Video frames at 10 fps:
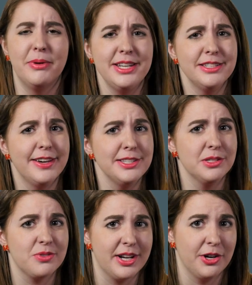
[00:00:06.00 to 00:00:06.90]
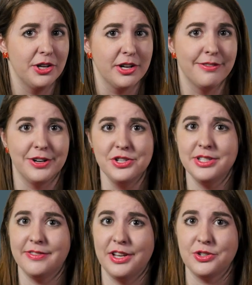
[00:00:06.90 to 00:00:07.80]
But devices running earlier
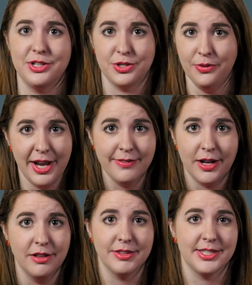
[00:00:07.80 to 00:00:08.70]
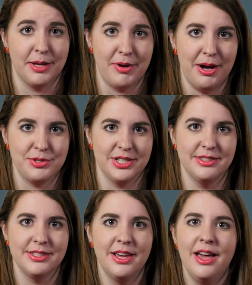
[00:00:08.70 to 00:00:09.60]
versions of Android don't have all of the same
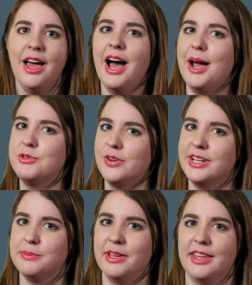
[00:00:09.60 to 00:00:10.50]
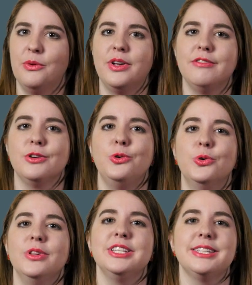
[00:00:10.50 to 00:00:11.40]
options. I'm Joanna Smith, and one of the
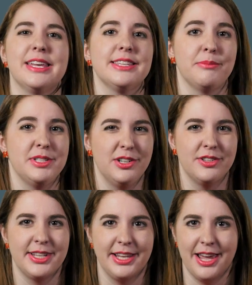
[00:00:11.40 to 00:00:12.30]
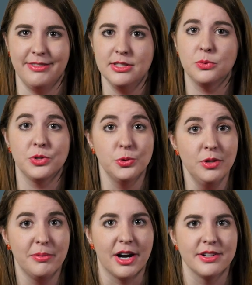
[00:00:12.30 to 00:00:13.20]
coolest things that Material Design gave us were
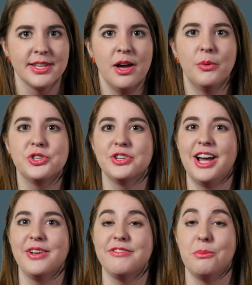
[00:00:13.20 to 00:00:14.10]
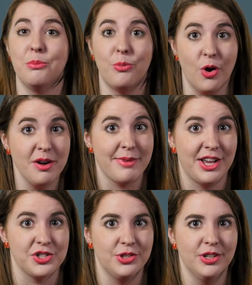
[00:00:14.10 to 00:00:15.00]
toolbars, which are now even more
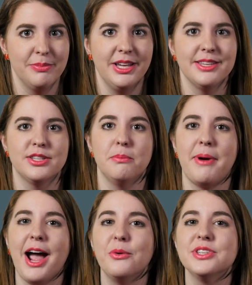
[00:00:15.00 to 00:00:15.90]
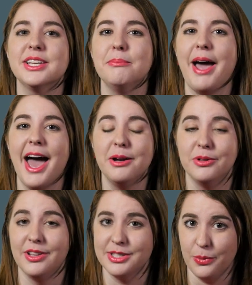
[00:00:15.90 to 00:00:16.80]
magical because they're backwards
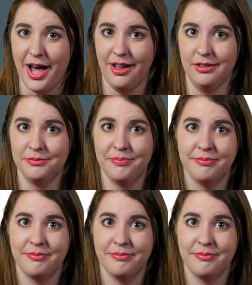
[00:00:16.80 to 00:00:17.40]
compatible as well.